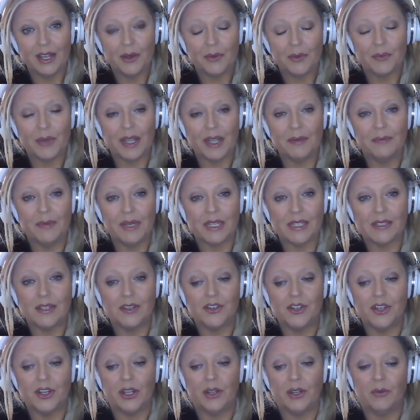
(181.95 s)
by
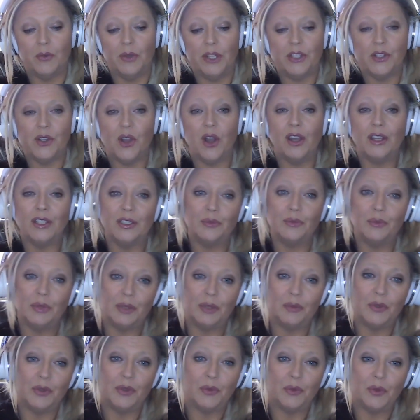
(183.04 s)
messaging. We talk to
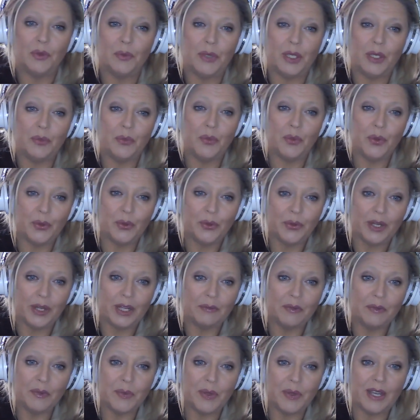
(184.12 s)
people, we're being
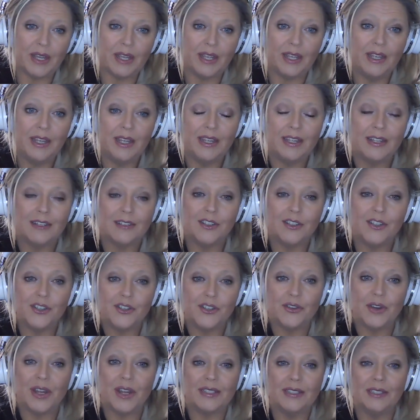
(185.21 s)
programmed by
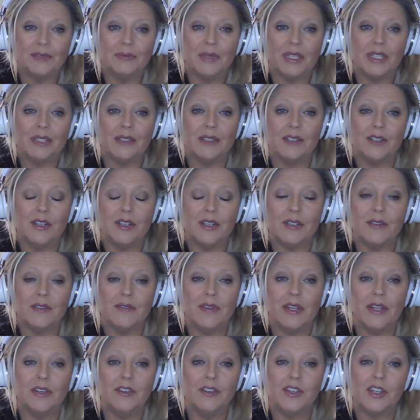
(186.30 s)
distracting messages of
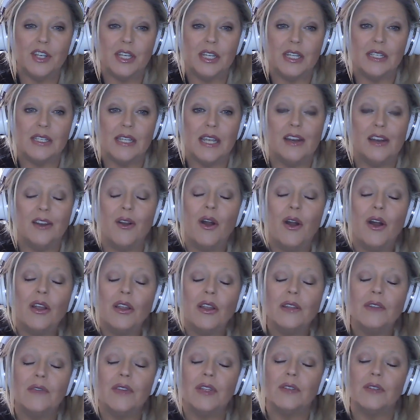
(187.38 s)
energies. And
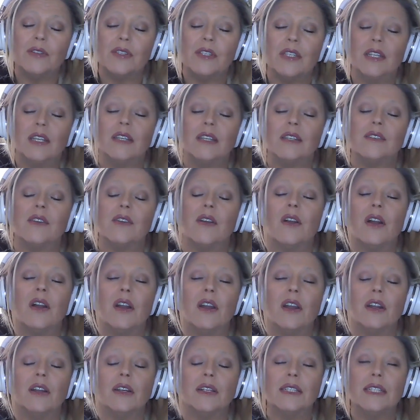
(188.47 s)
all of those things
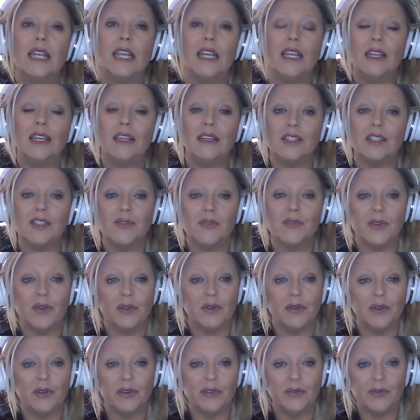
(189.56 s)
are taking us
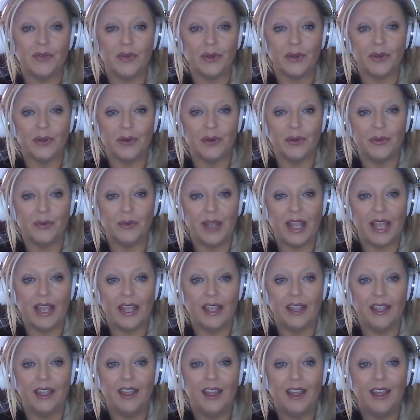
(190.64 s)
further and further
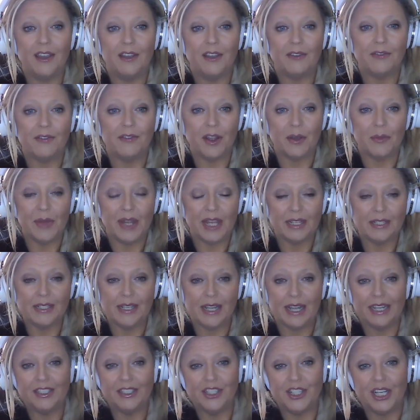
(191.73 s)
away from
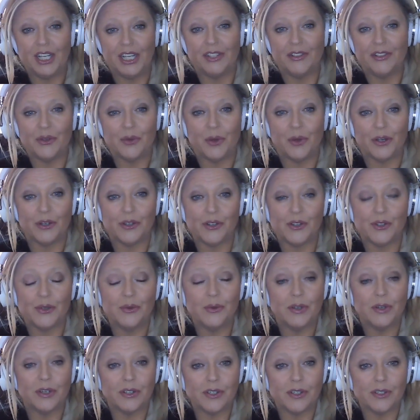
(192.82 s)
attaching to our
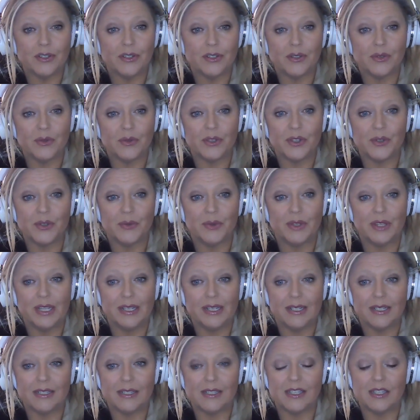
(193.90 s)
source, the source
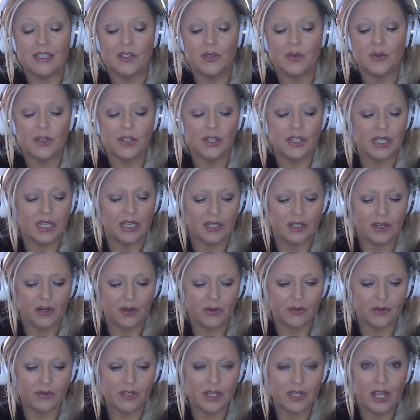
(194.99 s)
within us, the source that
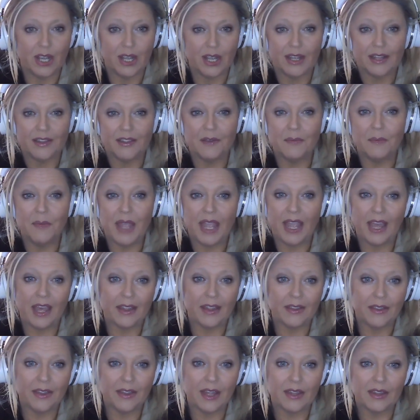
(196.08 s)
knows the
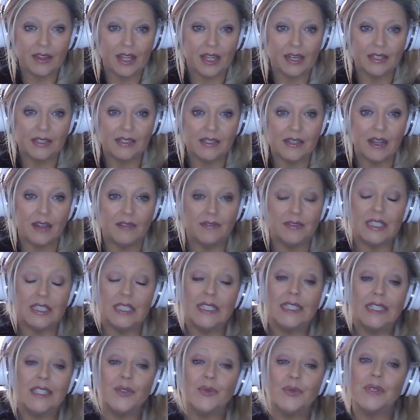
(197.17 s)
path that is of
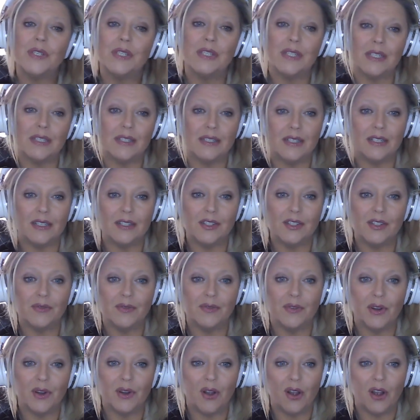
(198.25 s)
least resistance
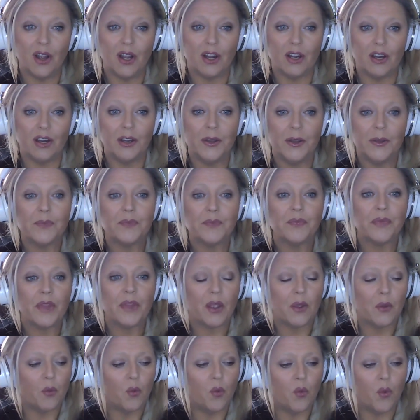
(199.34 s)
for our
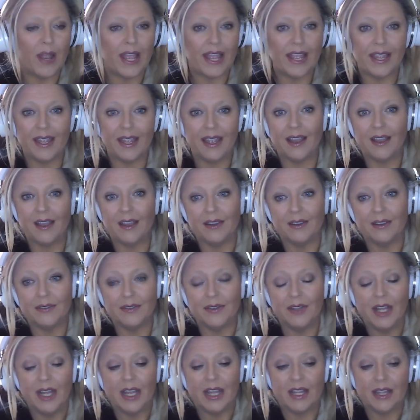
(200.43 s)
way of
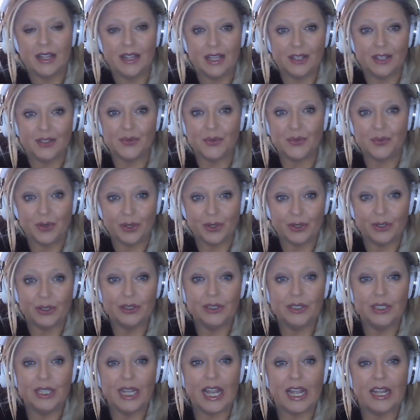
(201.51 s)
this
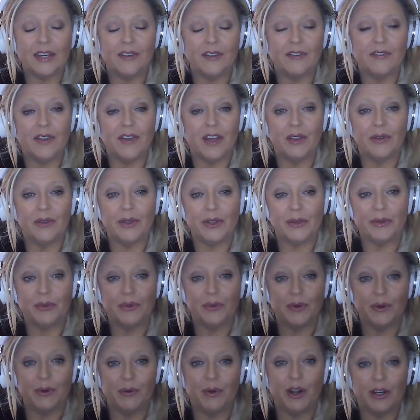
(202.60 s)
world and following
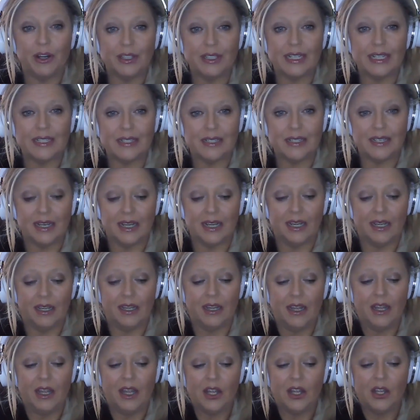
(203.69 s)
through to our destiny.
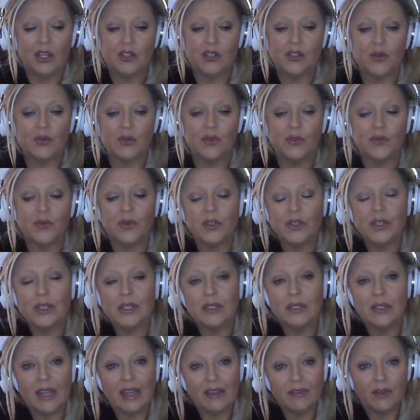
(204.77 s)
So the
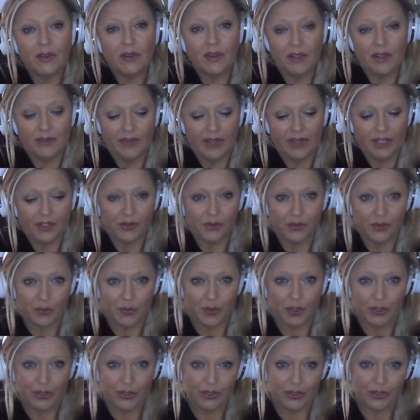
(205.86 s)
first level of angels,
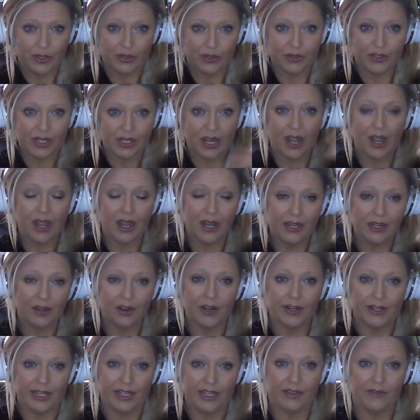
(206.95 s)
because there's a
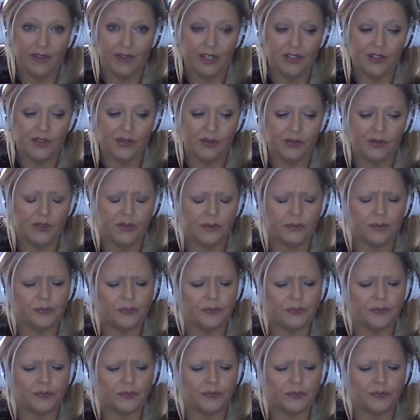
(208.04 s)
hierarchy of angels,